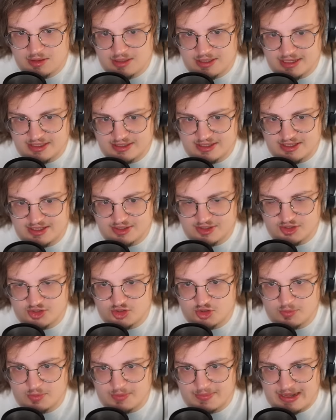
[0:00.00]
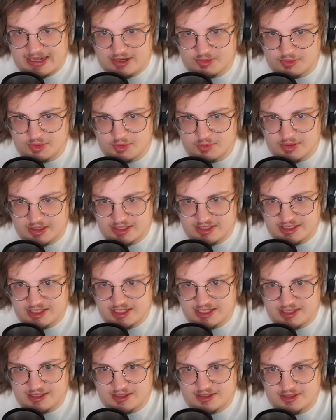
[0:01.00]
Guess it doesn't super matter with quick
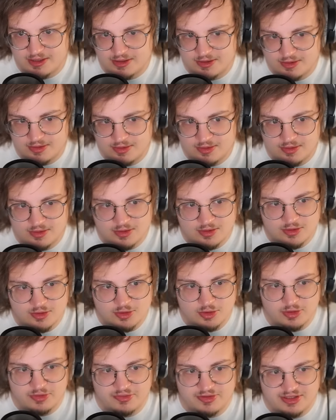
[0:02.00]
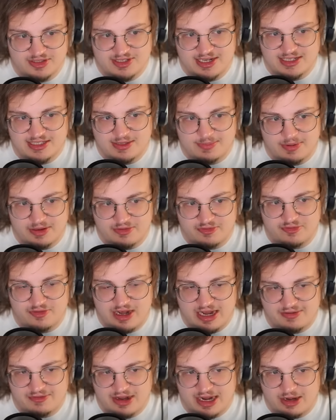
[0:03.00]
attack. Dude, if this sets up like
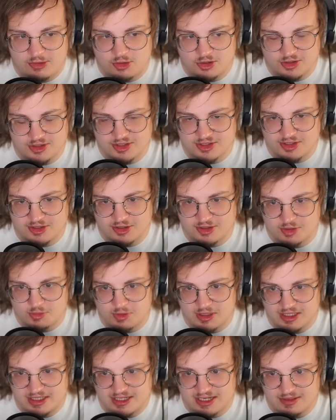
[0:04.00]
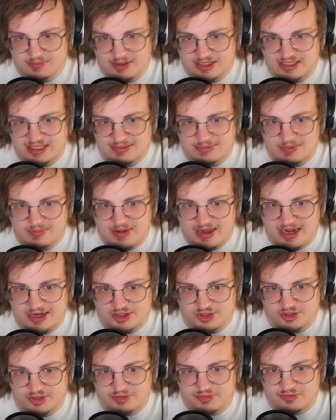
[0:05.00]
five Howls and starts quick attacking my team, I'm
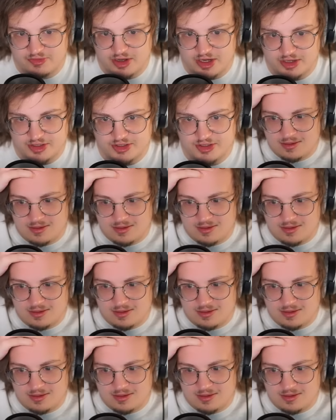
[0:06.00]
actually fucked.